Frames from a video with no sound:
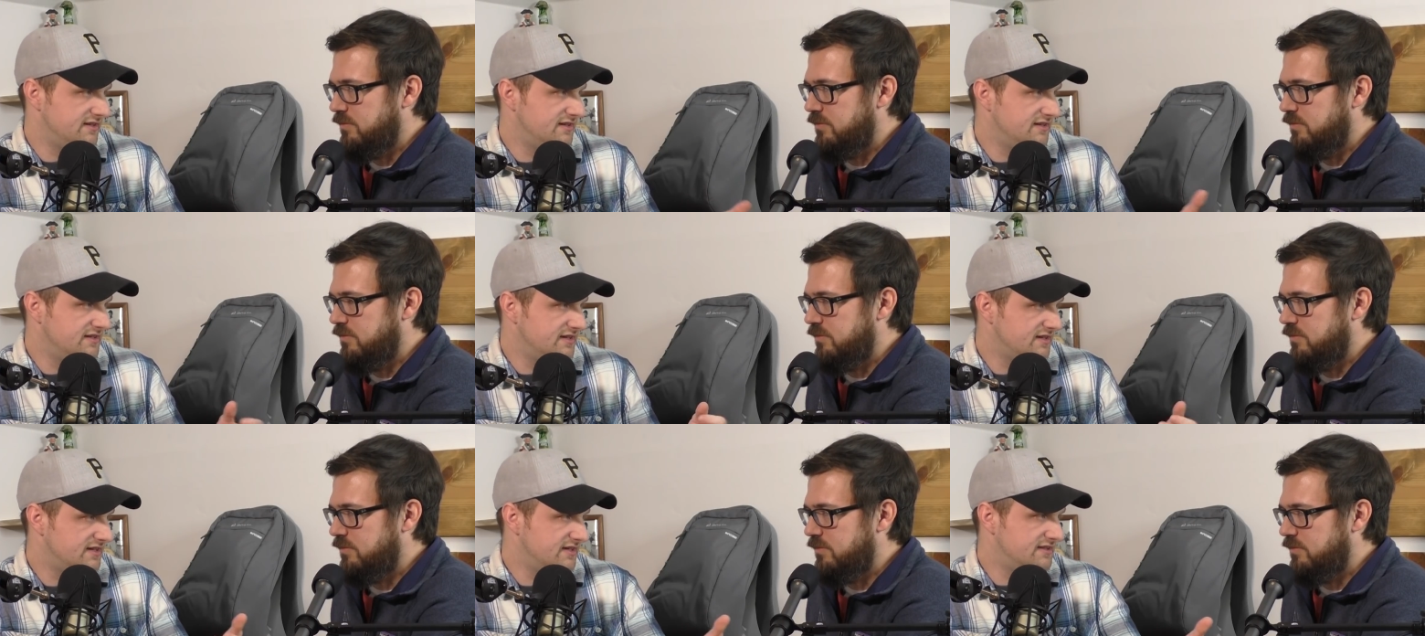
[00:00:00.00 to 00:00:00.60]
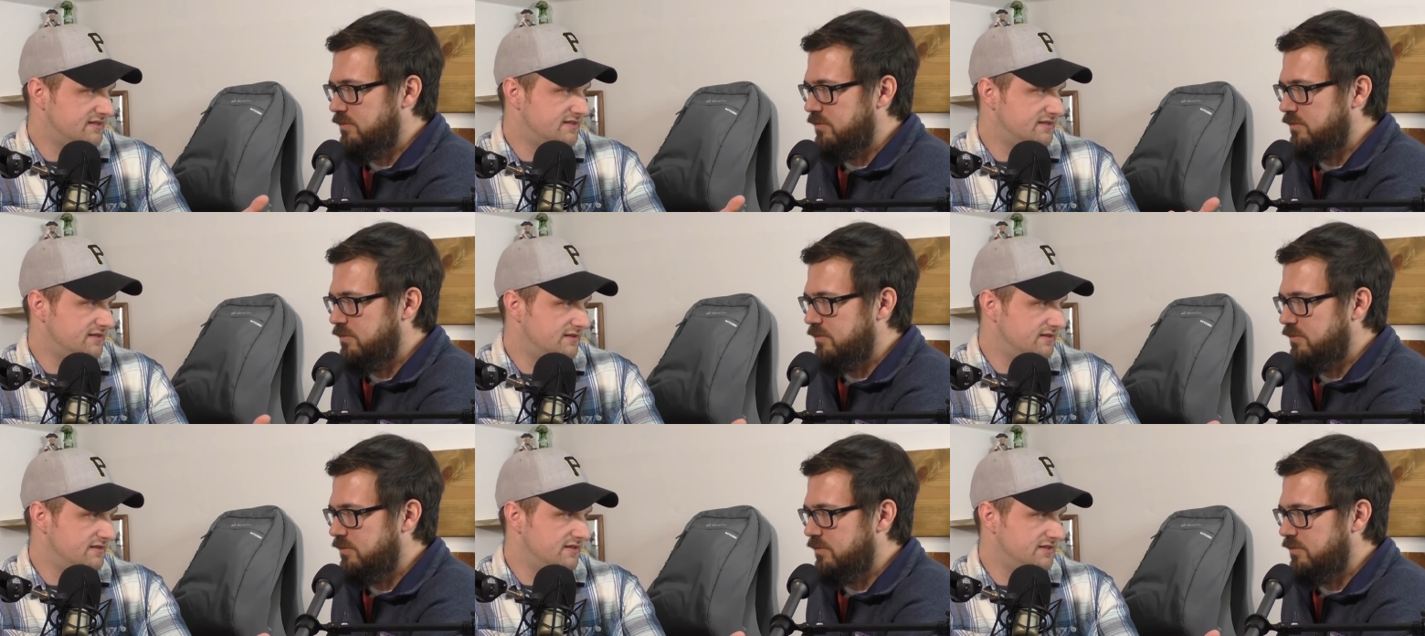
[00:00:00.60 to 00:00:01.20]

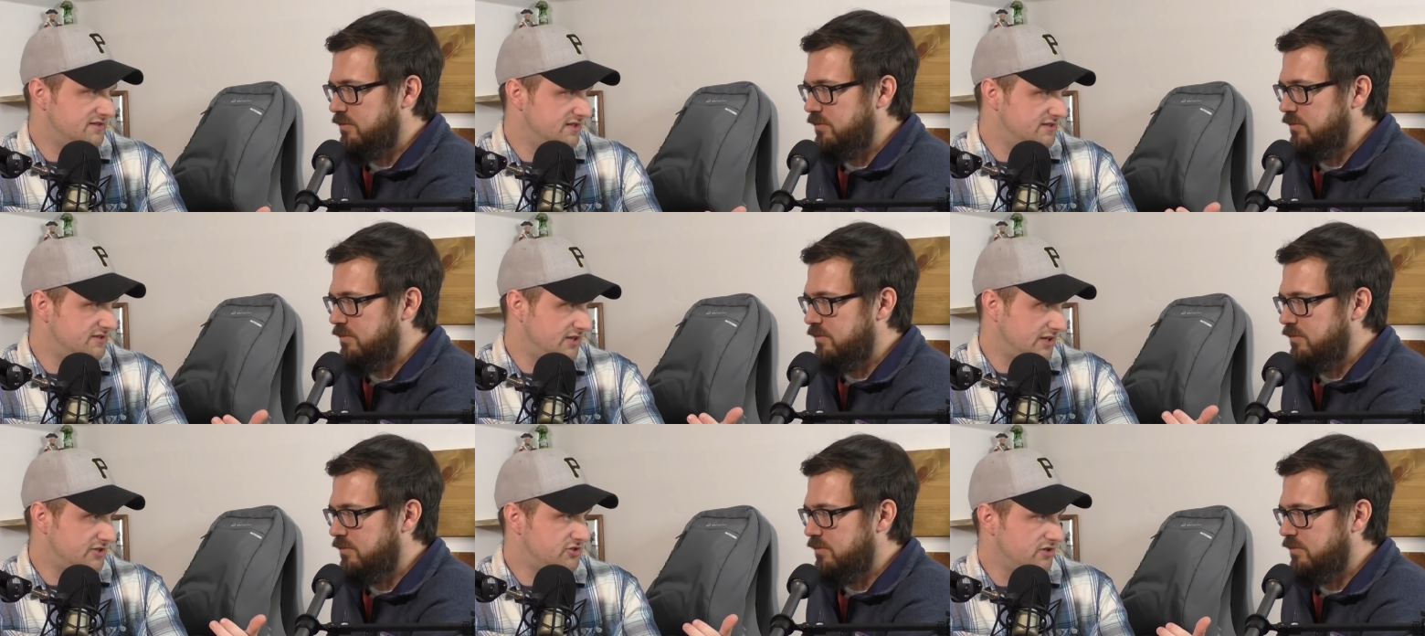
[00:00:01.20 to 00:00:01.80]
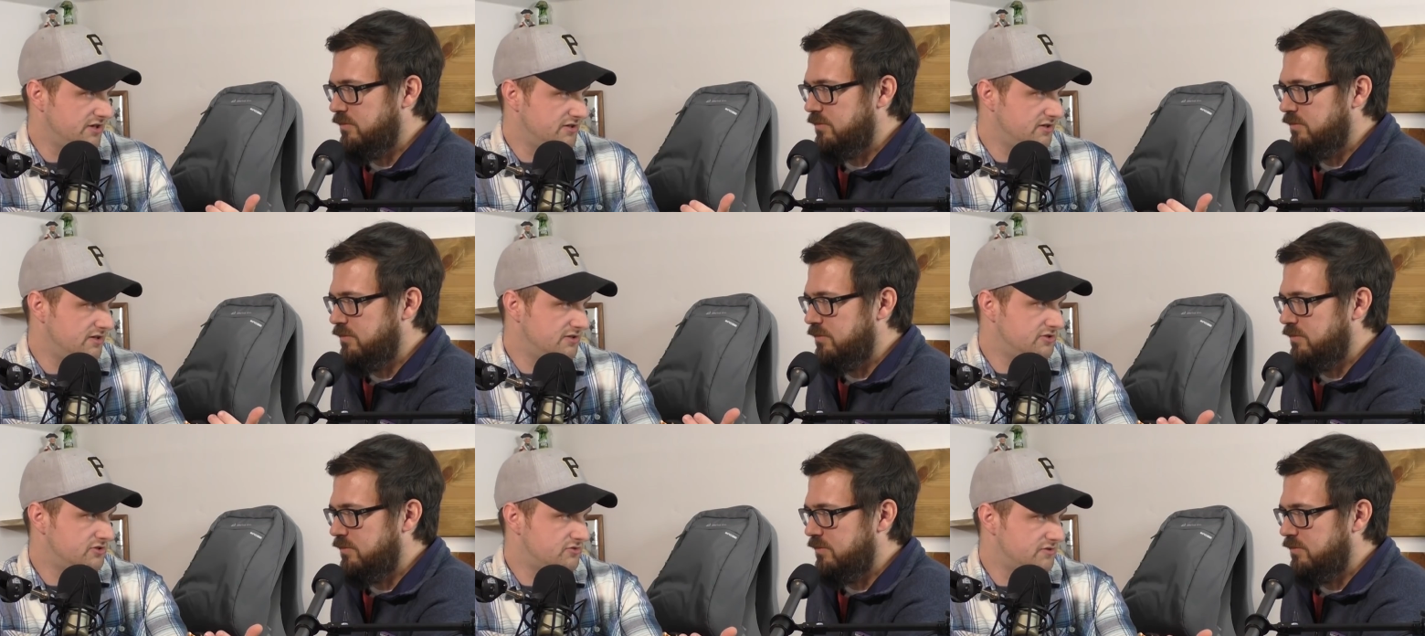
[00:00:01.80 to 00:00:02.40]
Speaker 1: It's like
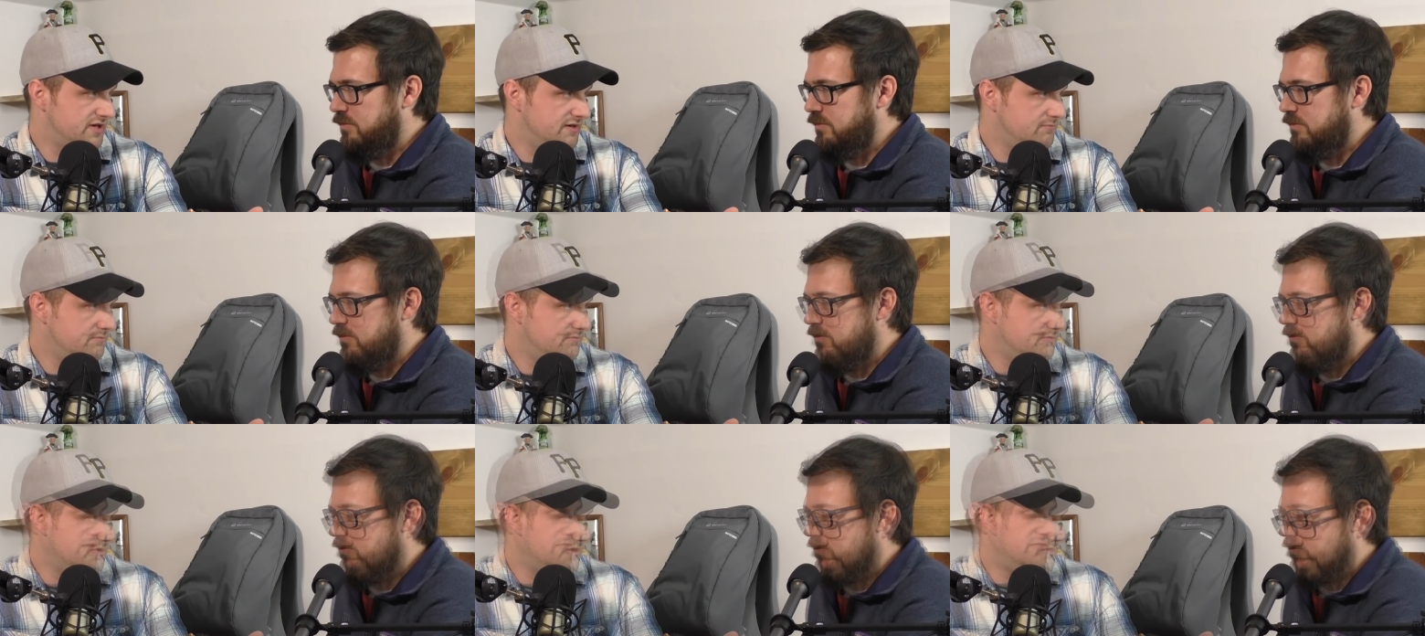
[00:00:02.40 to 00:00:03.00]
a stream.